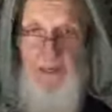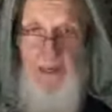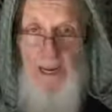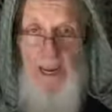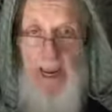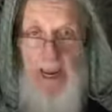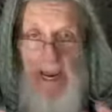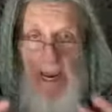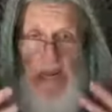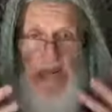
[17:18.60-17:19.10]

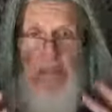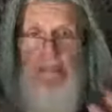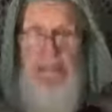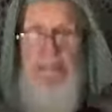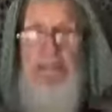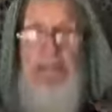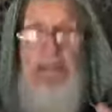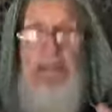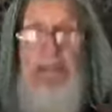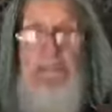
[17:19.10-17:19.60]

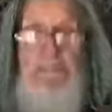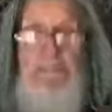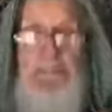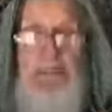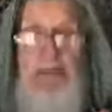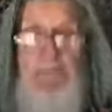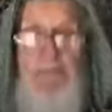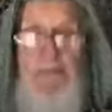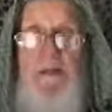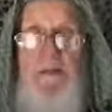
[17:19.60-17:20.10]
Hasad is
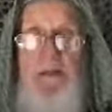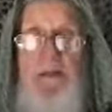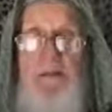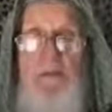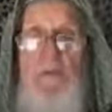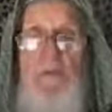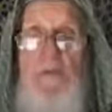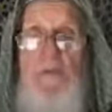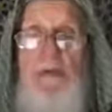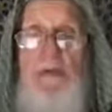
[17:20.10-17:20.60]
something
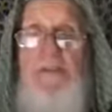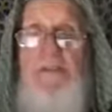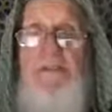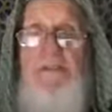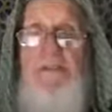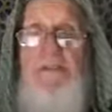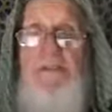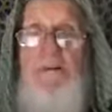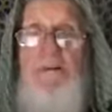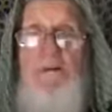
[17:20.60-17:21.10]
that we
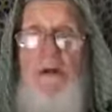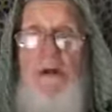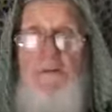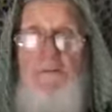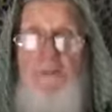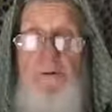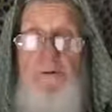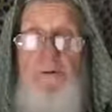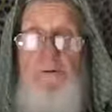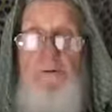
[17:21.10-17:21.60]
seek
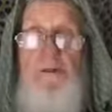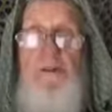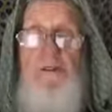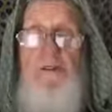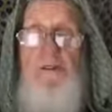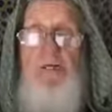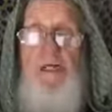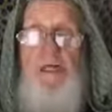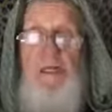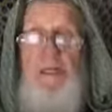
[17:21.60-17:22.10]
refuge
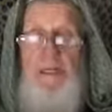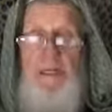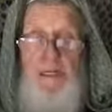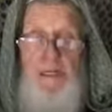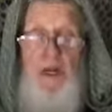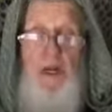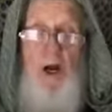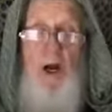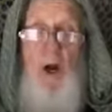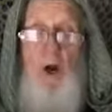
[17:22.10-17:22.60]

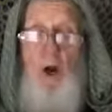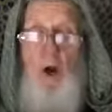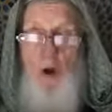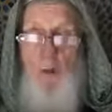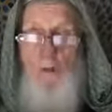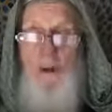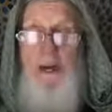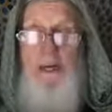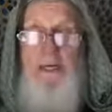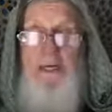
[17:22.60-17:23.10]
in
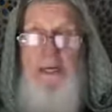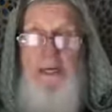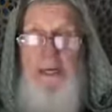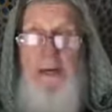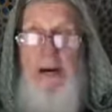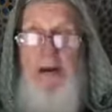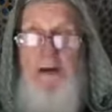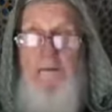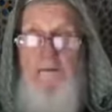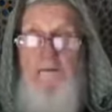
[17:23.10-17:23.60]
Almighty
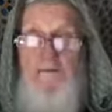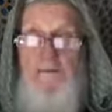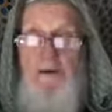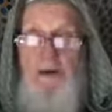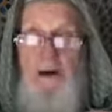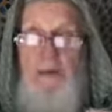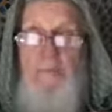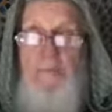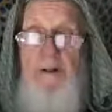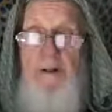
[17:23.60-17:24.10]
God
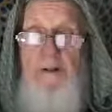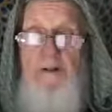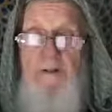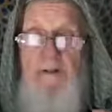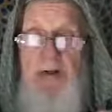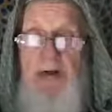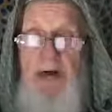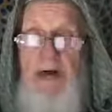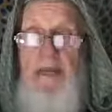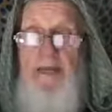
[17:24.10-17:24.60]
from
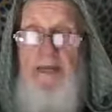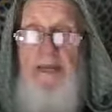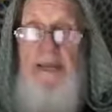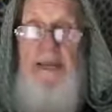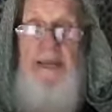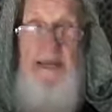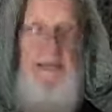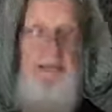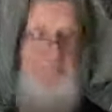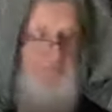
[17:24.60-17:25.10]
that
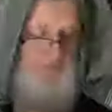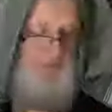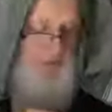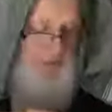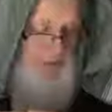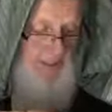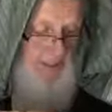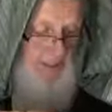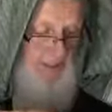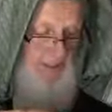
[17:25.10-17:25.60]

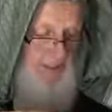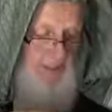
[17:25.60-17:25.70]
envy.